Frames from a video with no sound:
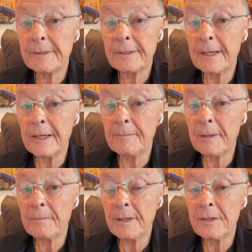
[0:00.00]

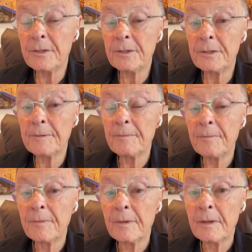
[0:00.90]
It's extremely
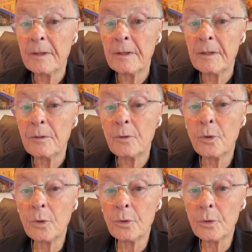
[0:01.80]

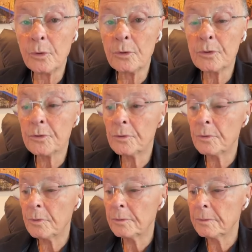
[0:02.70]
painful,